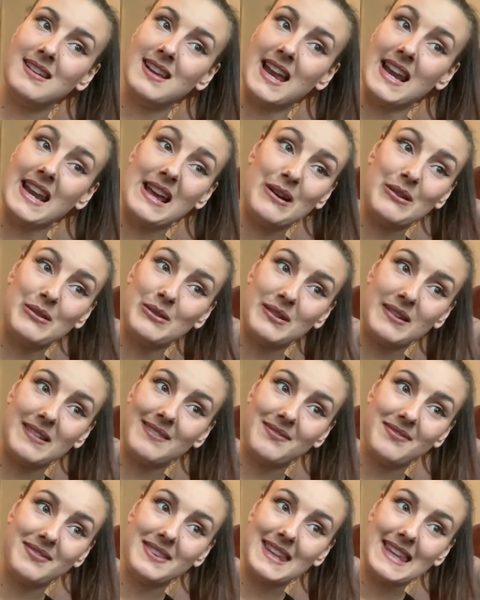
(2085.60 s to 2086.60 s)
and that'll
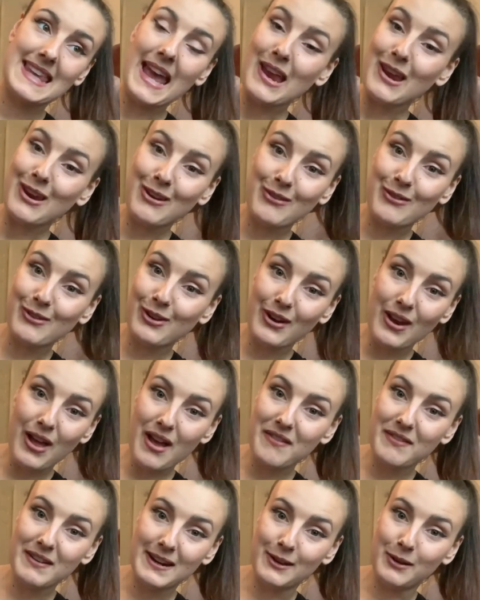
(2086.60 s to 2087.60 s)
get you through
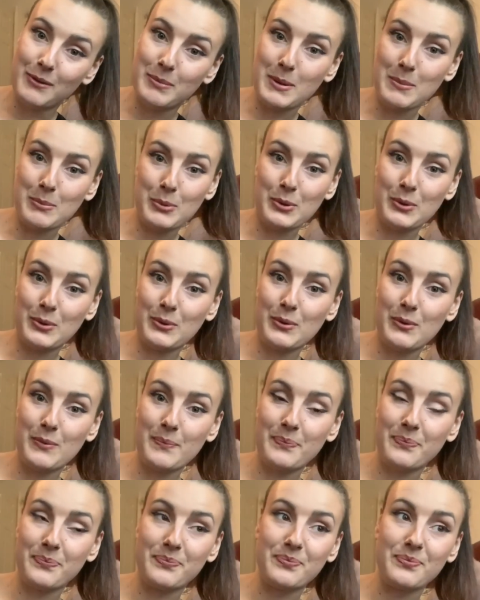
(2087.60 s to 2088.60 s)
life a little bit more.
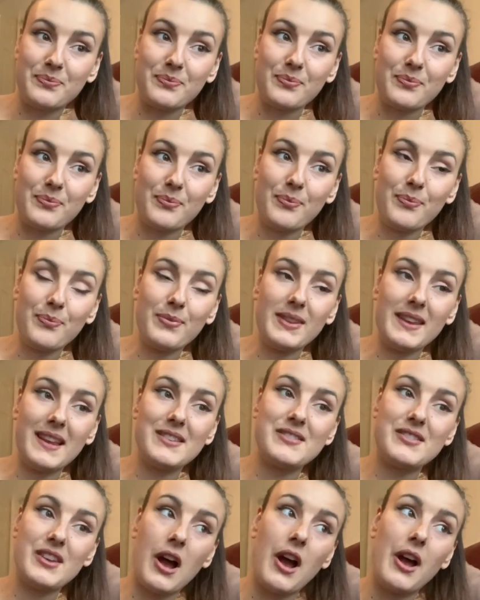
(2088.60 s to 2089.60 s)

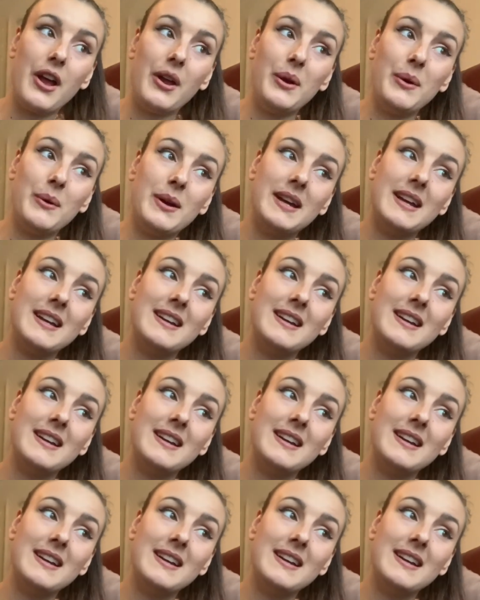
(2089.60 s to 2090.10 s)
So